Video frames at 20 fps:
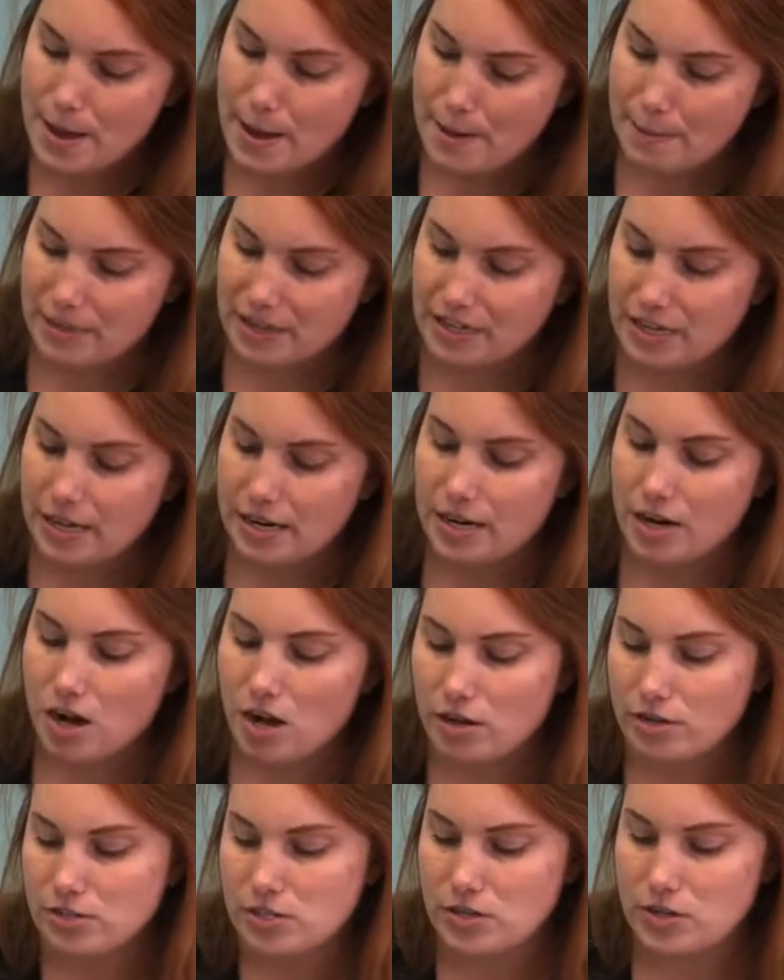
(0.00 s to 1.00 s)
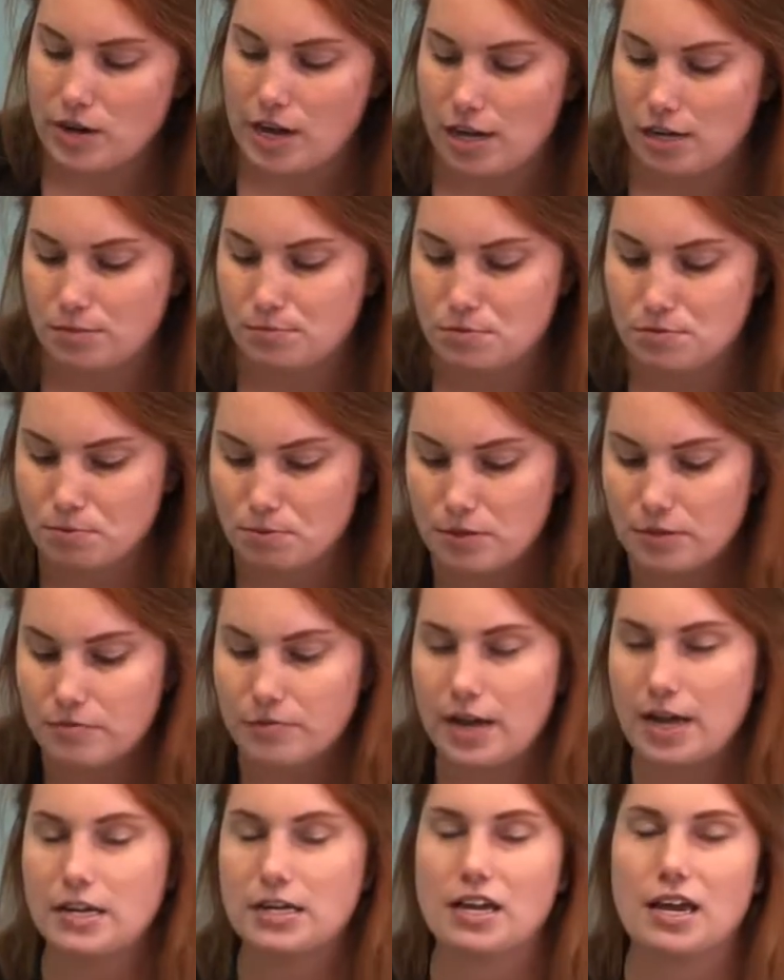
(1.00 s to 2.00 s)
But then it also helps
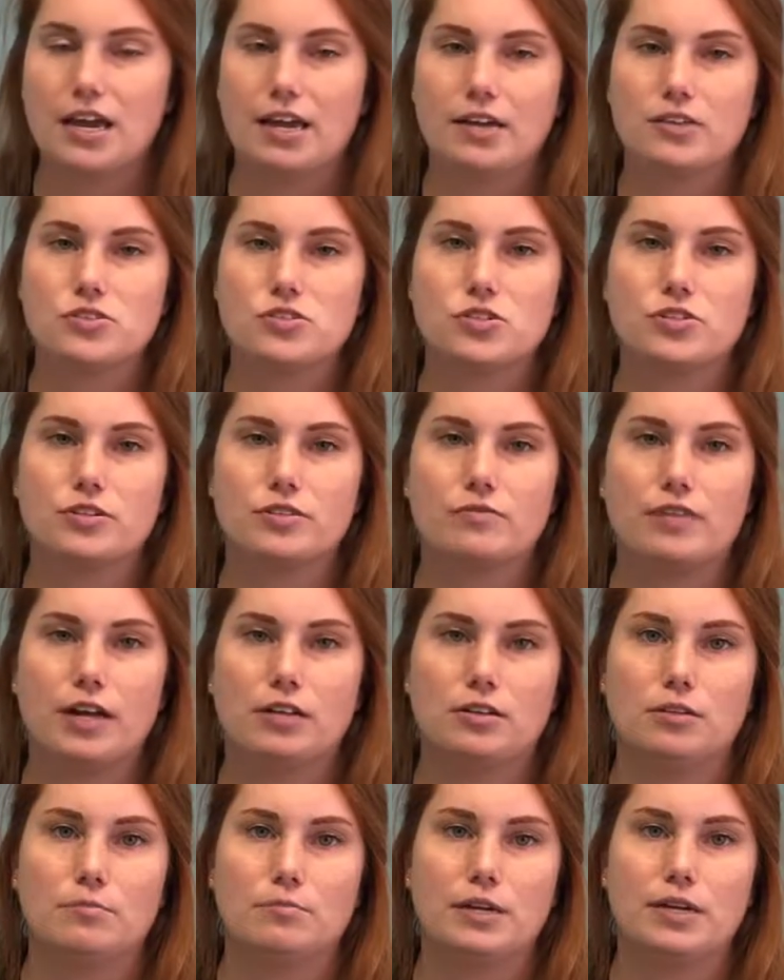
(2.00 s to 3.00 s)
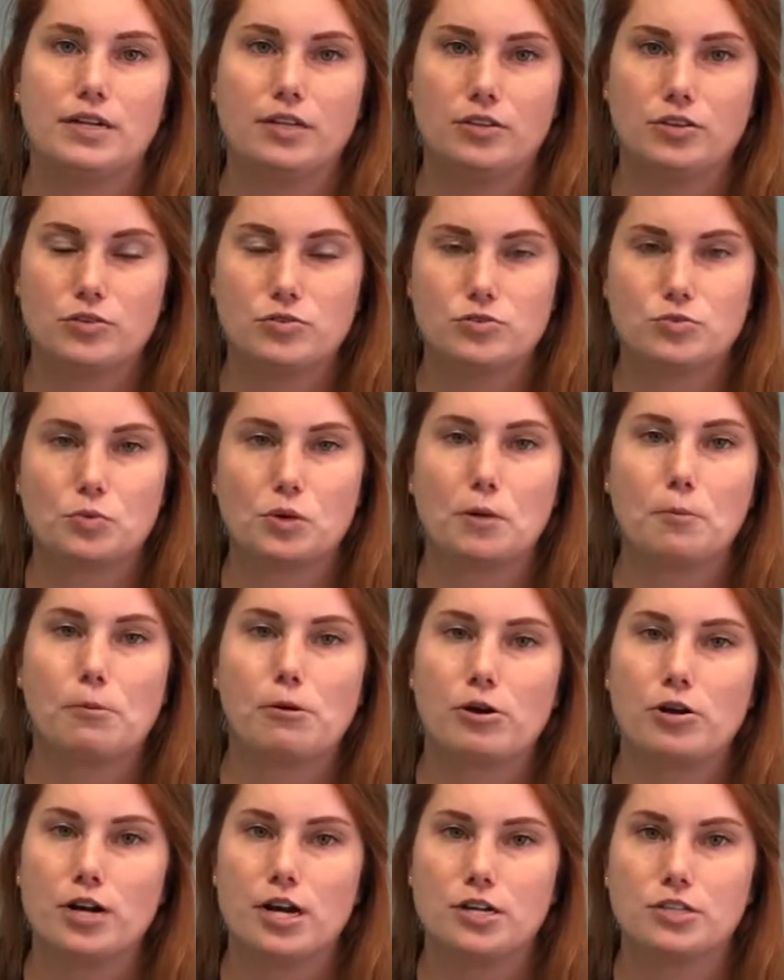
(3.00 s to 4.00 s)
prevent cancer development in those
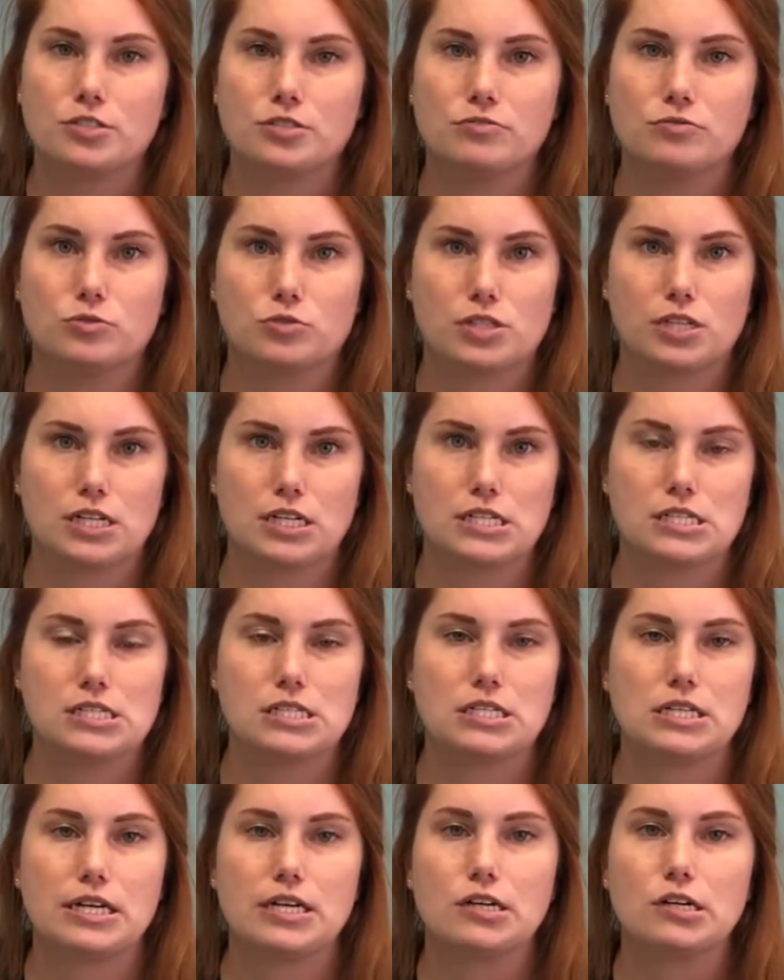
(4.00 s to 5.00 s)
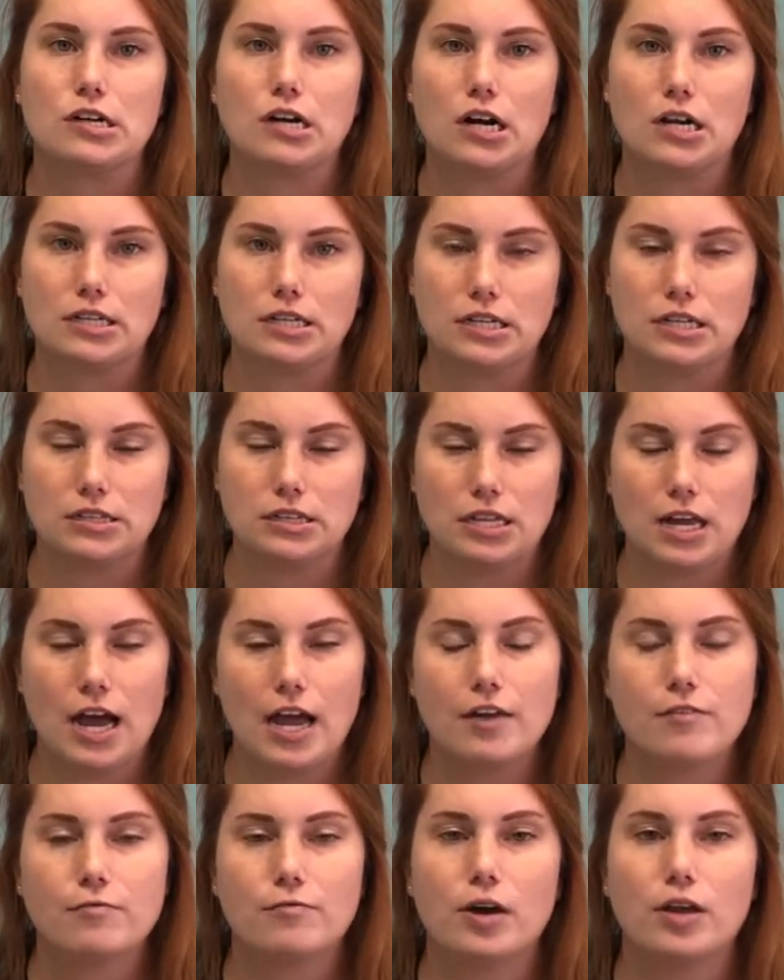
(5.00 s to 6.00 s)
reproductive organs later on in
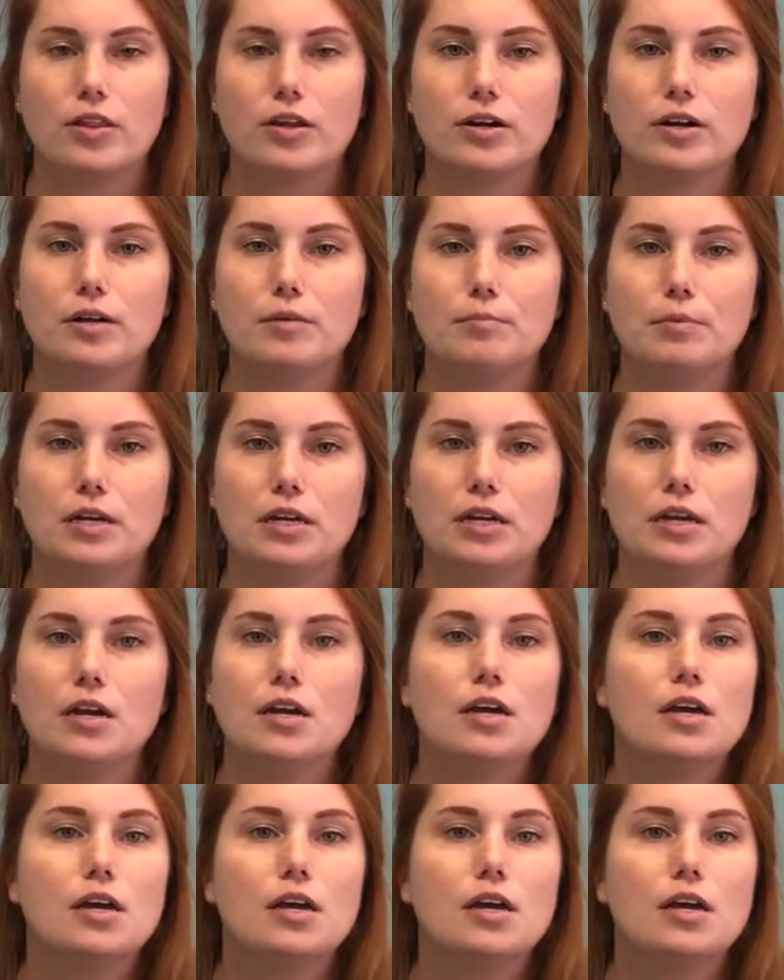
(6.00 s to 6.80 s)
life, whether it be